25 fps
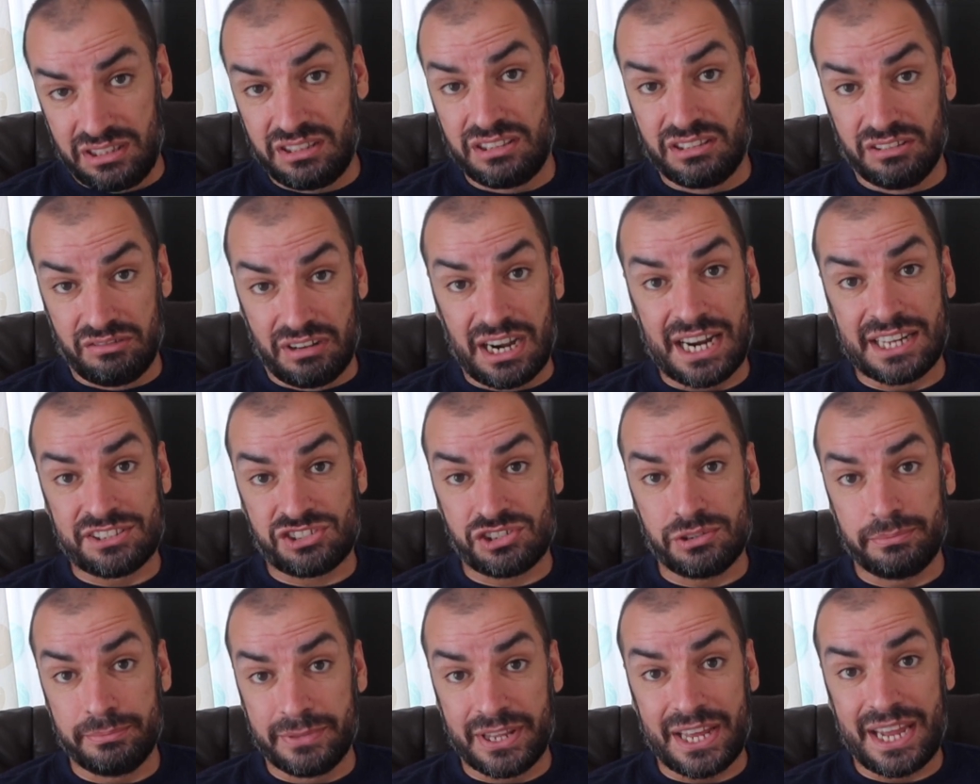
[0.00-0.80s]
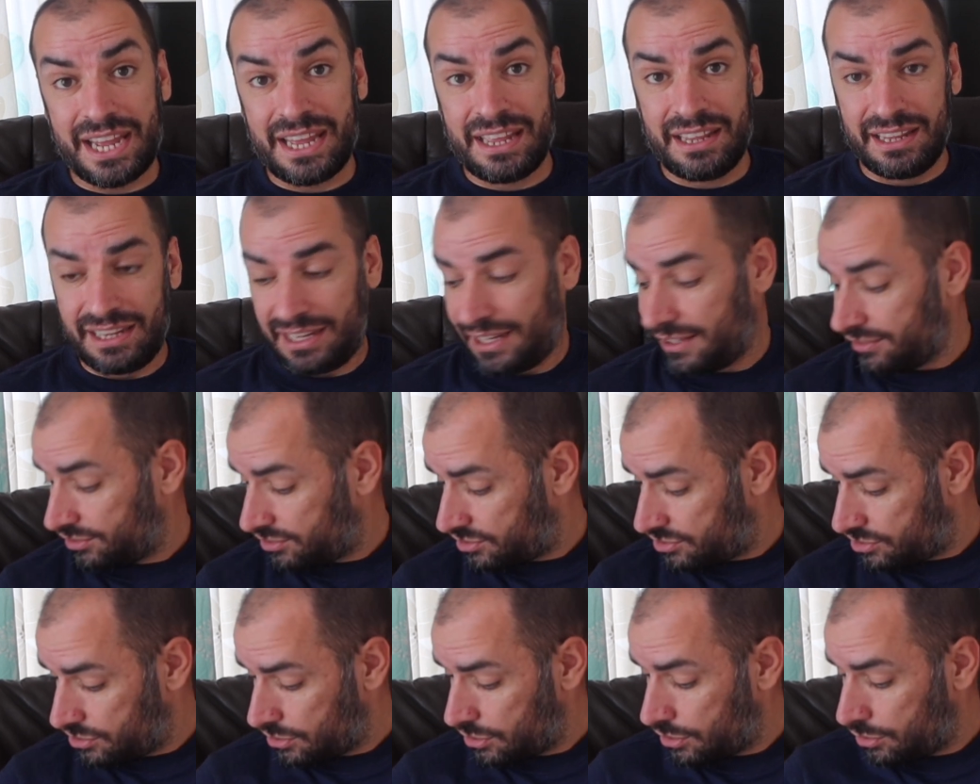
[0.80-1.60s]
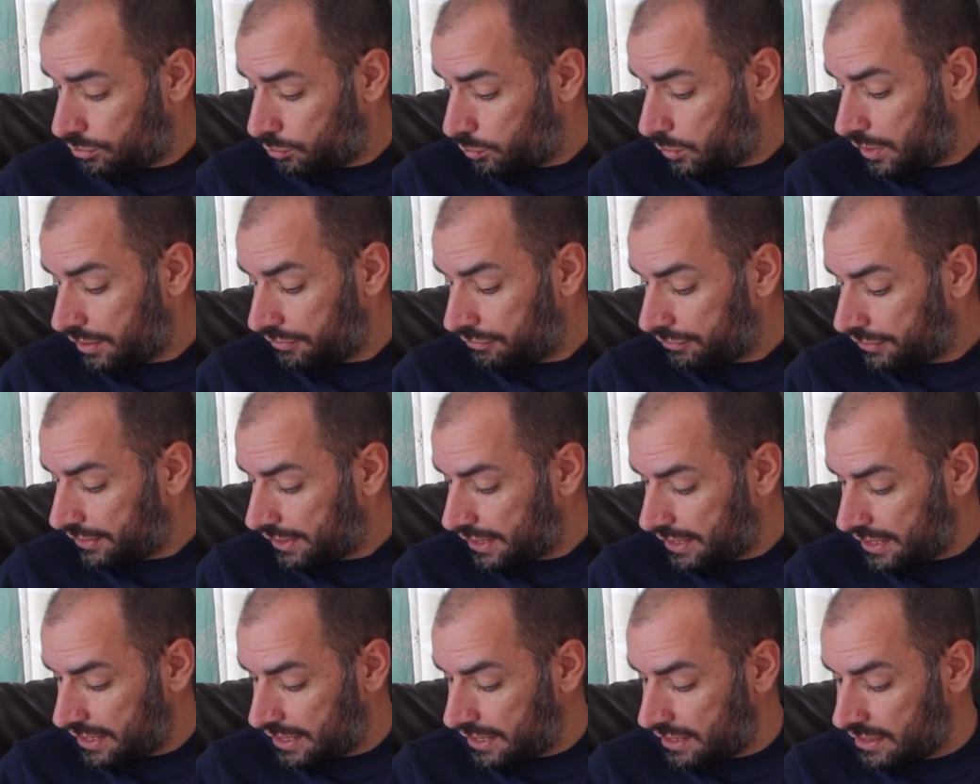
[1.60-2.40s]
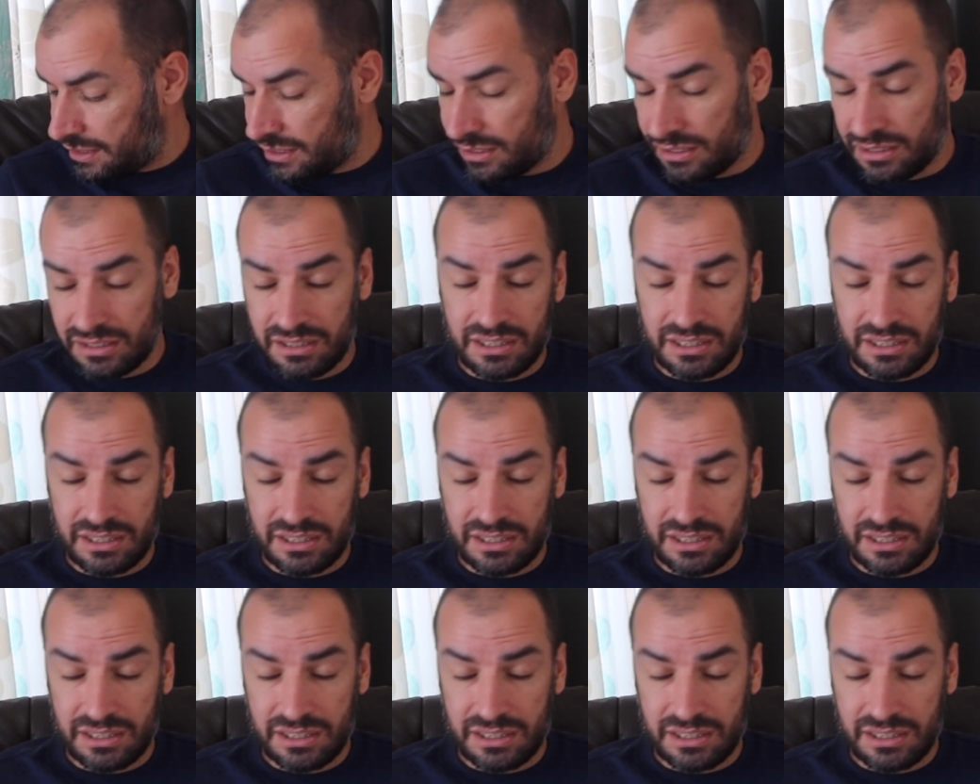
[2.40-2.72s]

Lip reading: there are some there, as shown with the